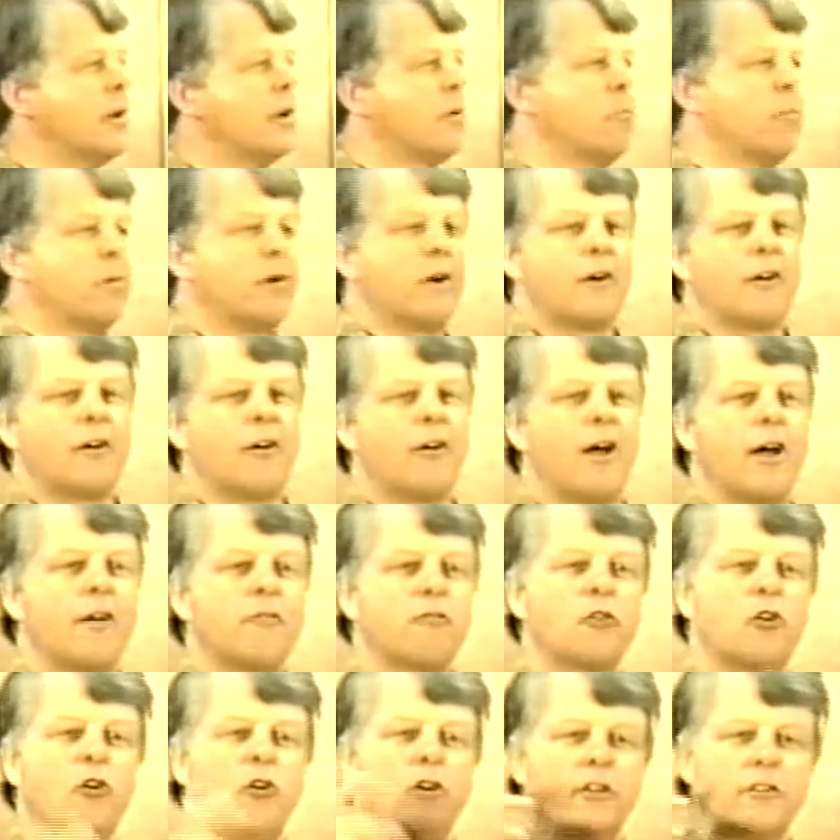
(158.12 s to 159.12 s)
paragraph
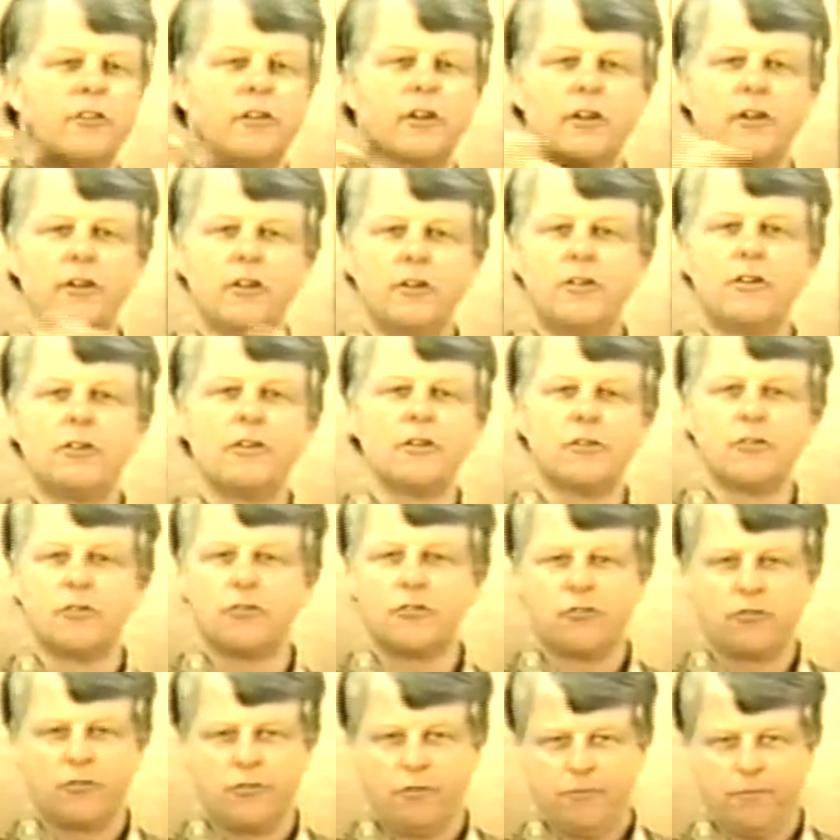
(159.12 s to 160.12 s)
called the good
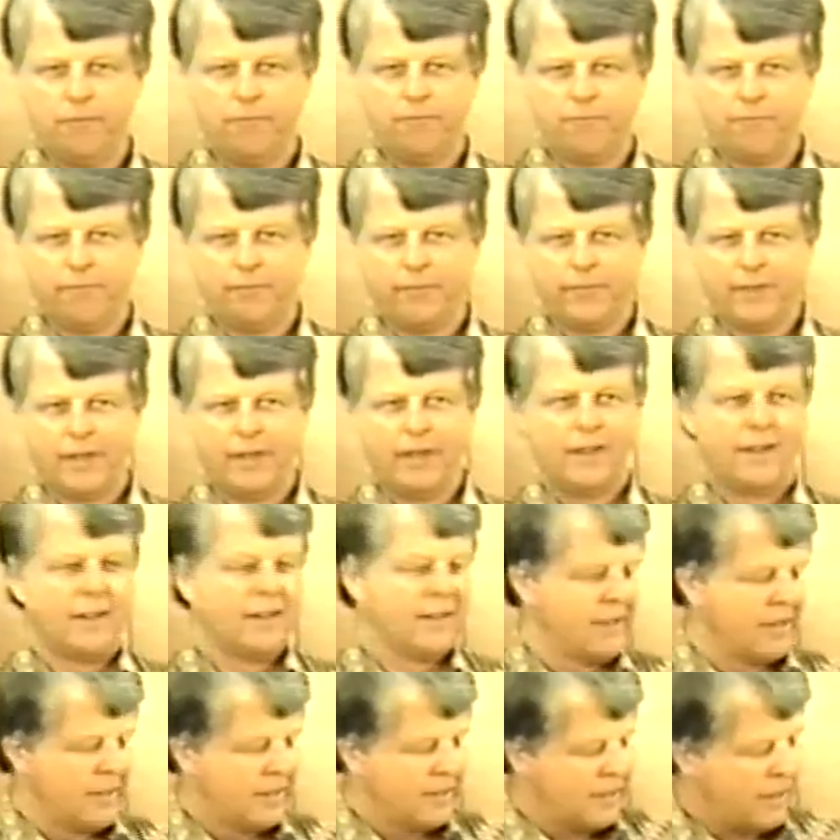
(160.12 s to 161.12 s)
news.
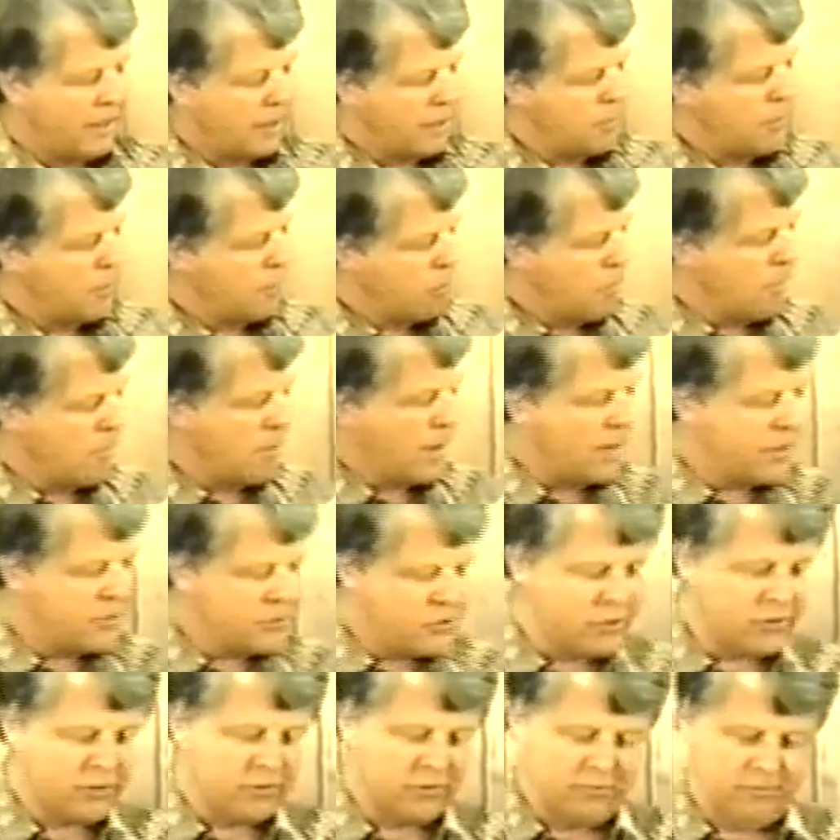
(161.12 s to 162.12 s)
Now, let me remind you